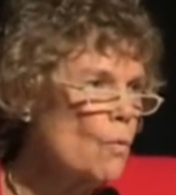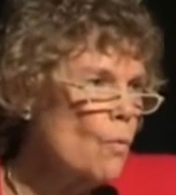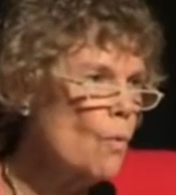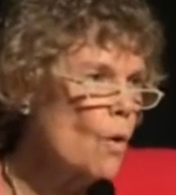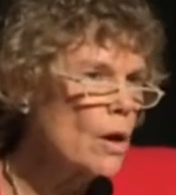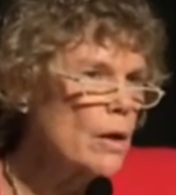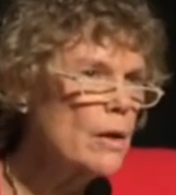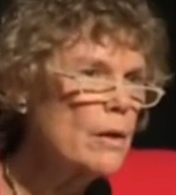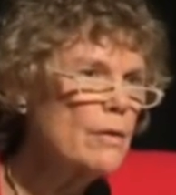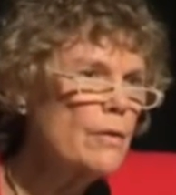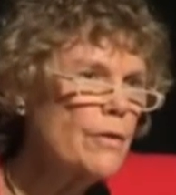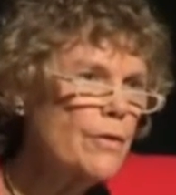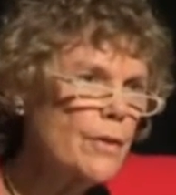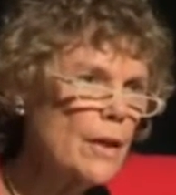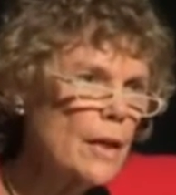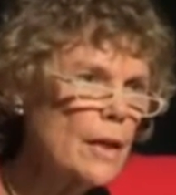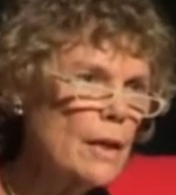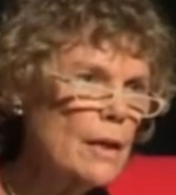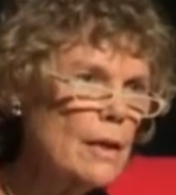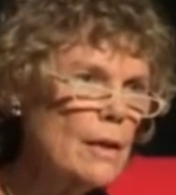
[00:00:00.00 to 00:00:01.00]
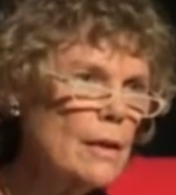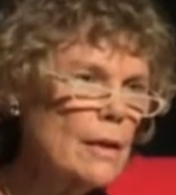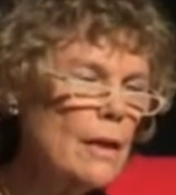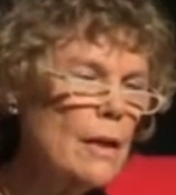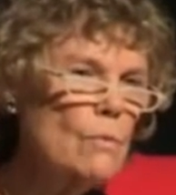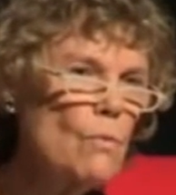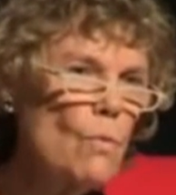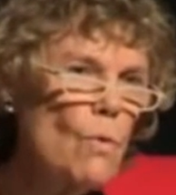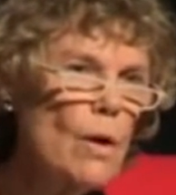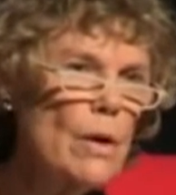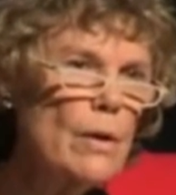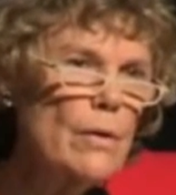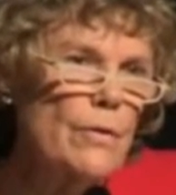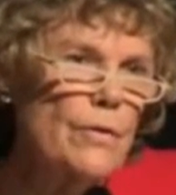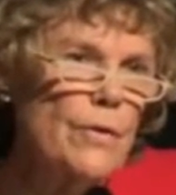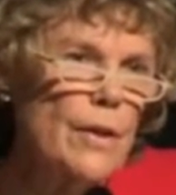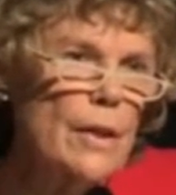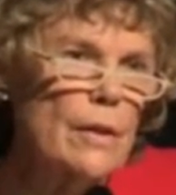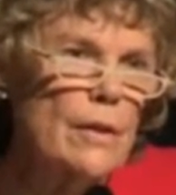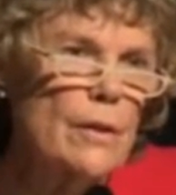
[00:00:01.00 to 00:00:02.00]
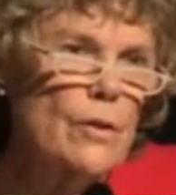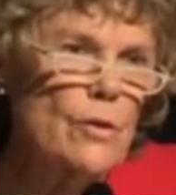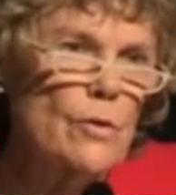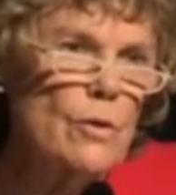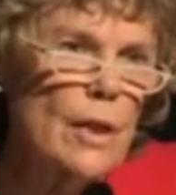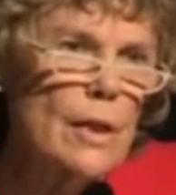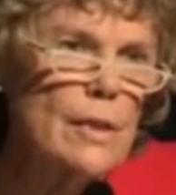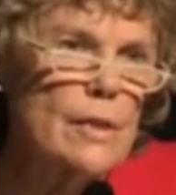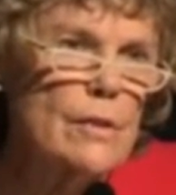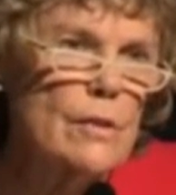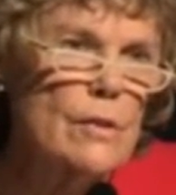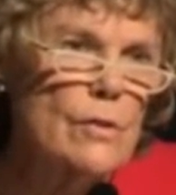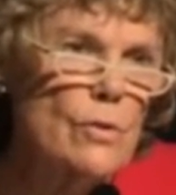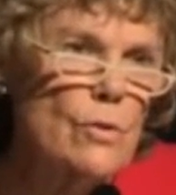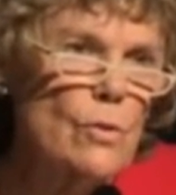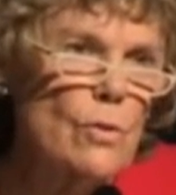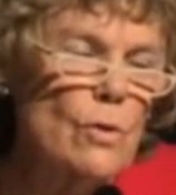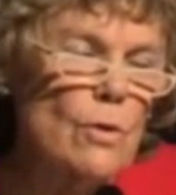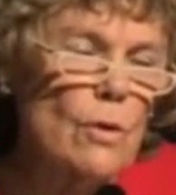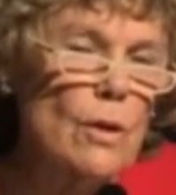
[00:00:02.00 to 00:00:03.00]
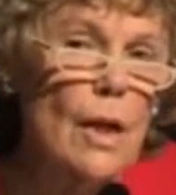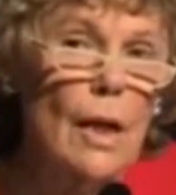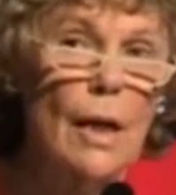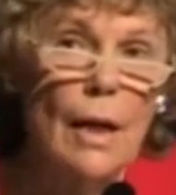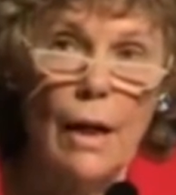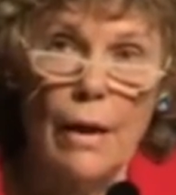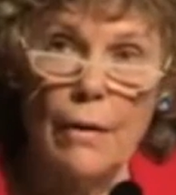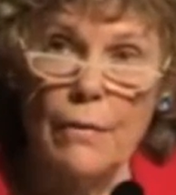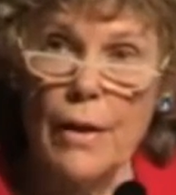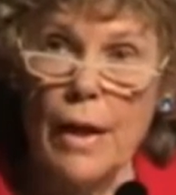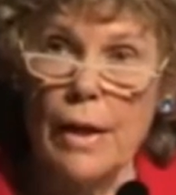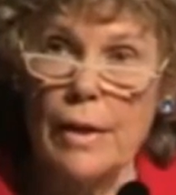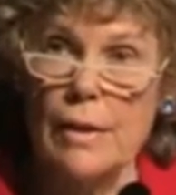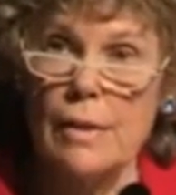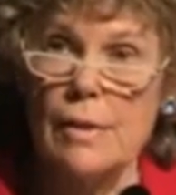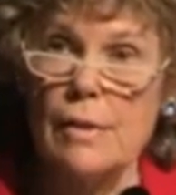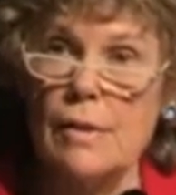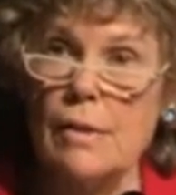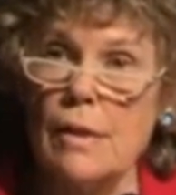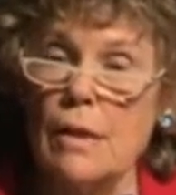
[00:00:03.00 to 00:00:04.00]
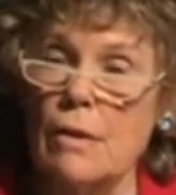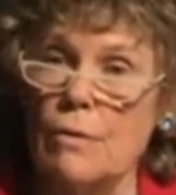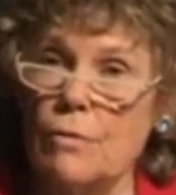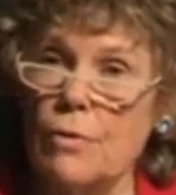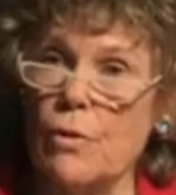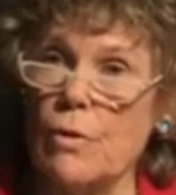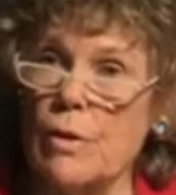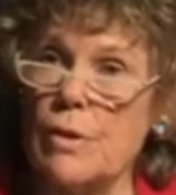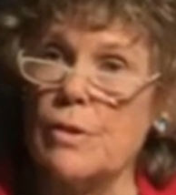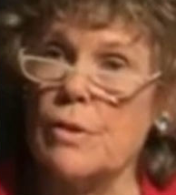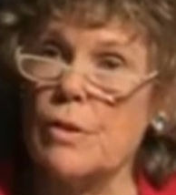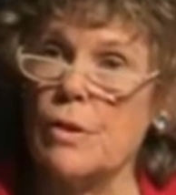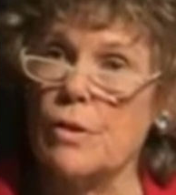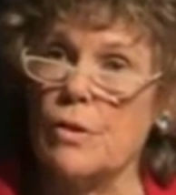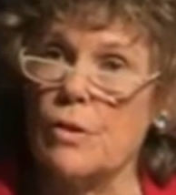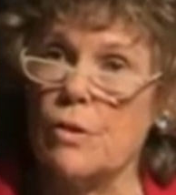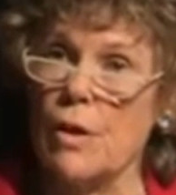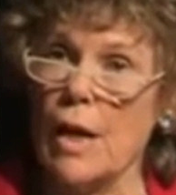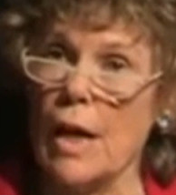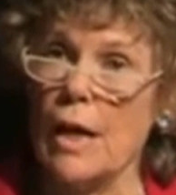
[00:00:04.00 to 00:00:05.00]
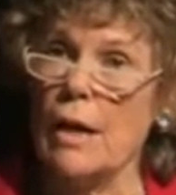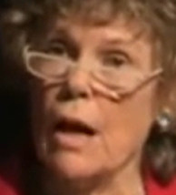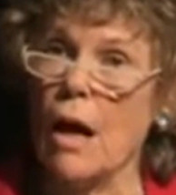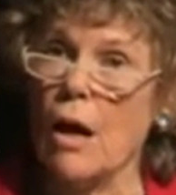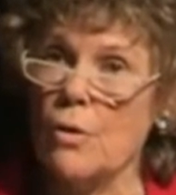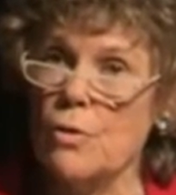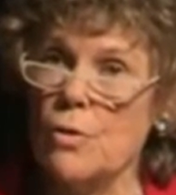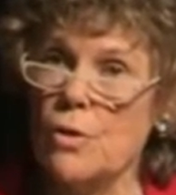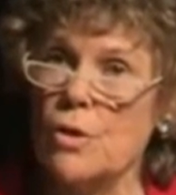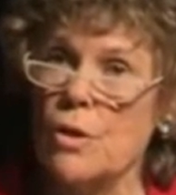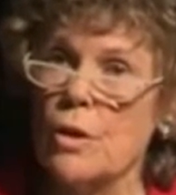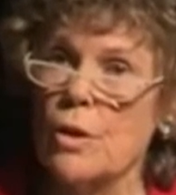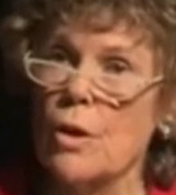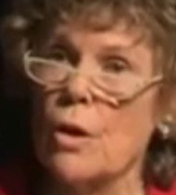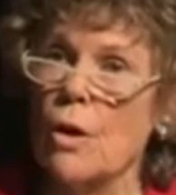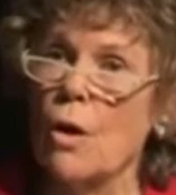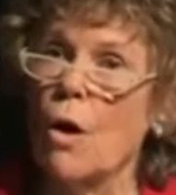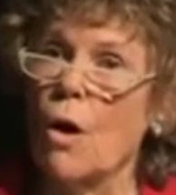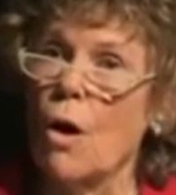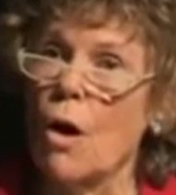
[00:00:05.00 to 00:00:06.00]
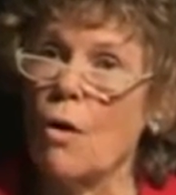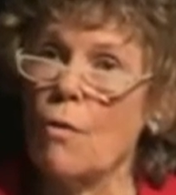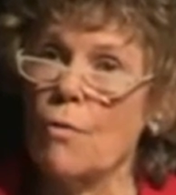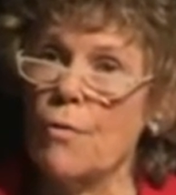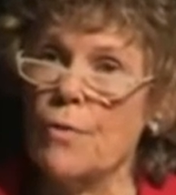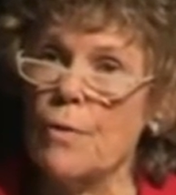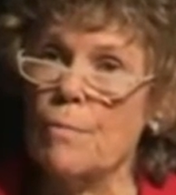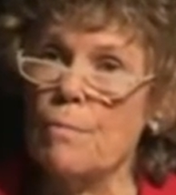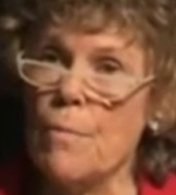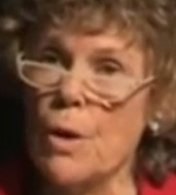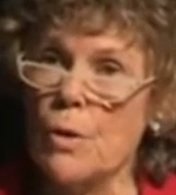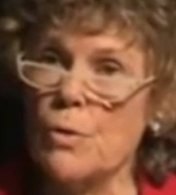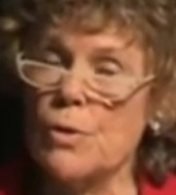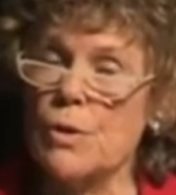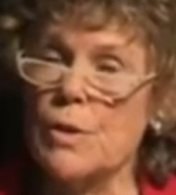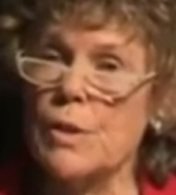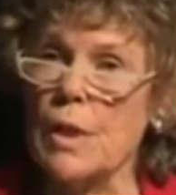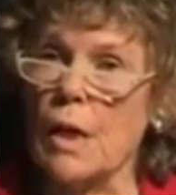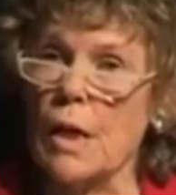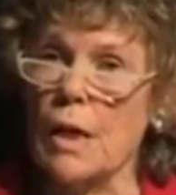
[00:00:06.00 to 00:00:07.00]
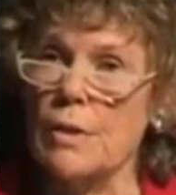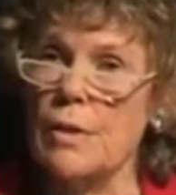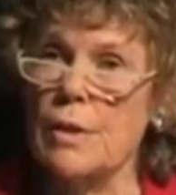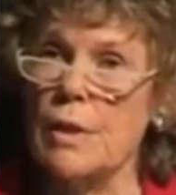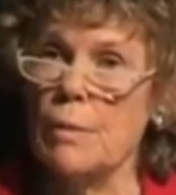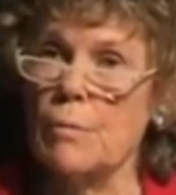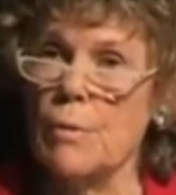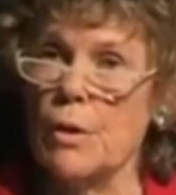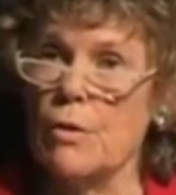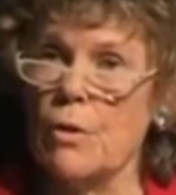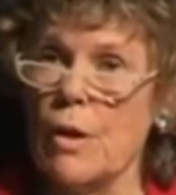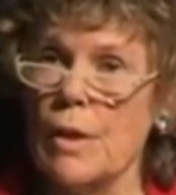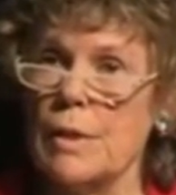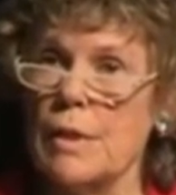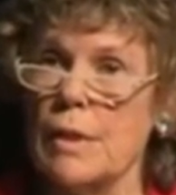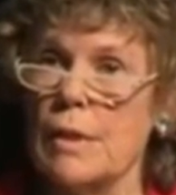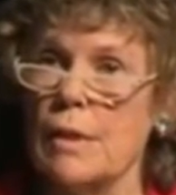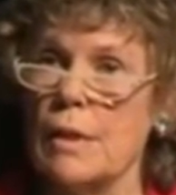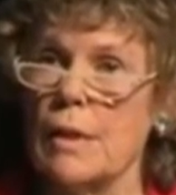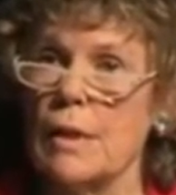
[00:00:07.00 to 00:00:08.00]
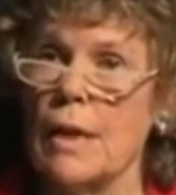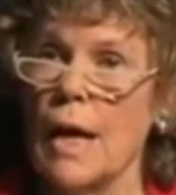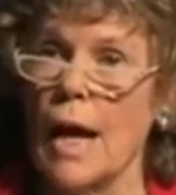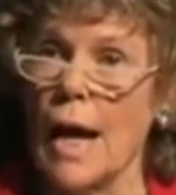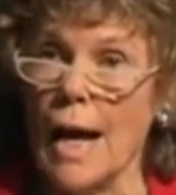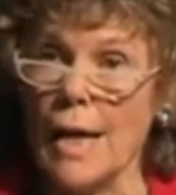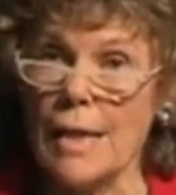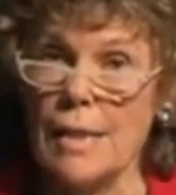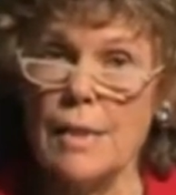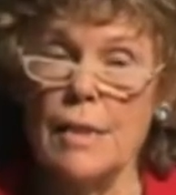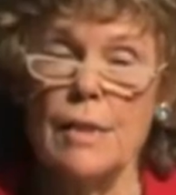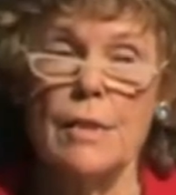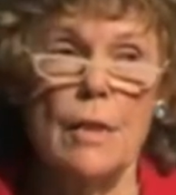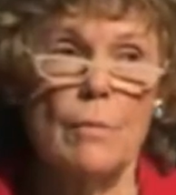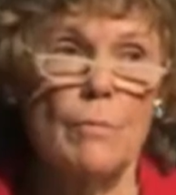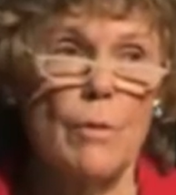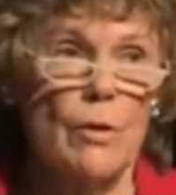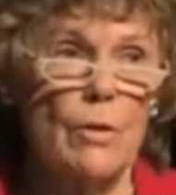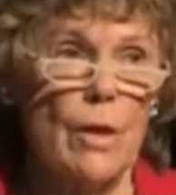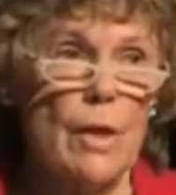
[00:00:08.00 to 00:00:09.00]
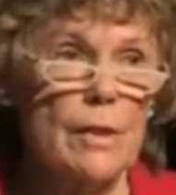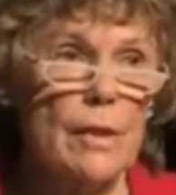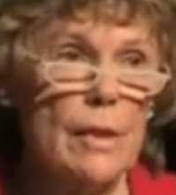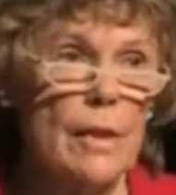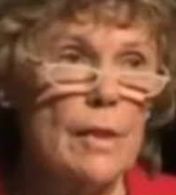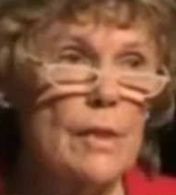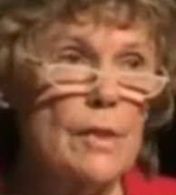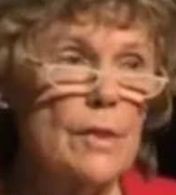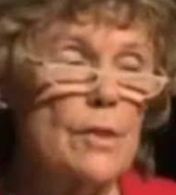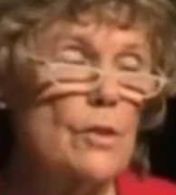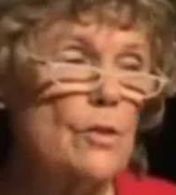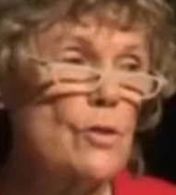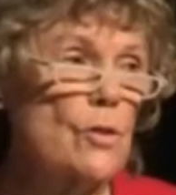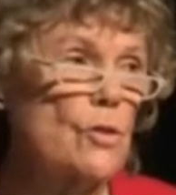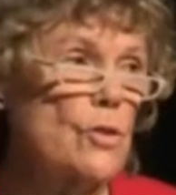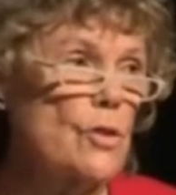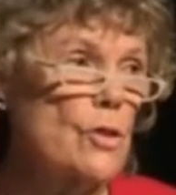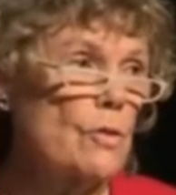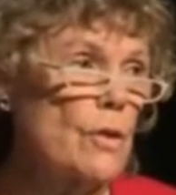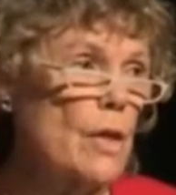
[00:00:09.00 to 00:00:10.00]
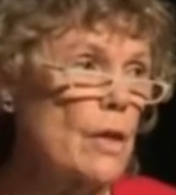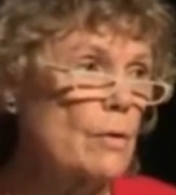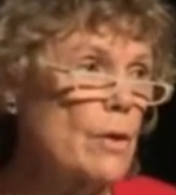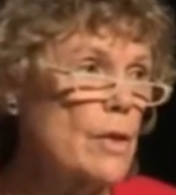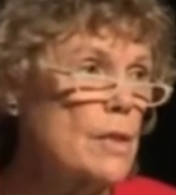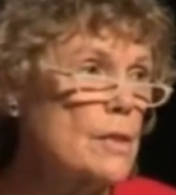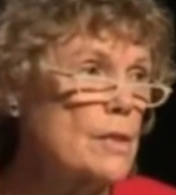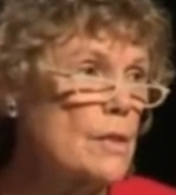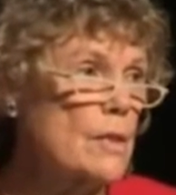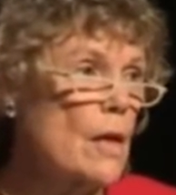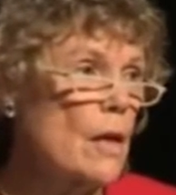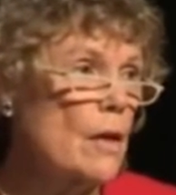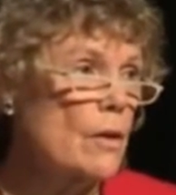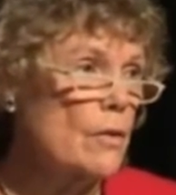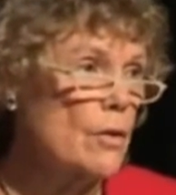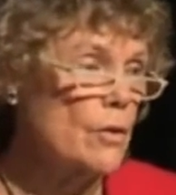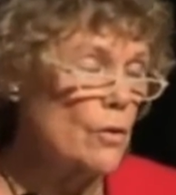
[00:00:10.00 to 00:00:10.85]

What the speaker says: one thing and one thing that unites us all, and that is for us to get out of the most undemocratic, anti-democratic institution there is, the